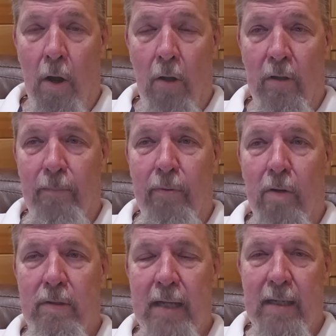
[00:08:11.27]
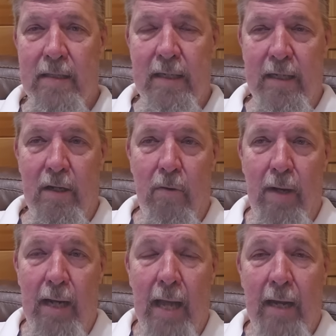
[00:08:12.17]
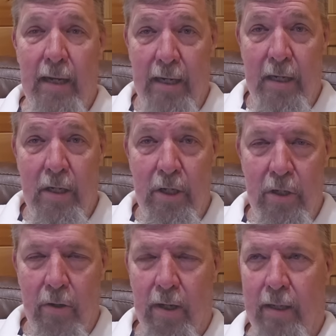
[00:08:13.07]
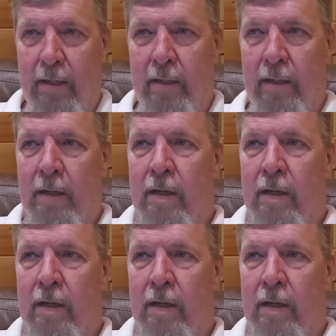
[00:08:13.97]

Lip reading: All the protesting going on in New York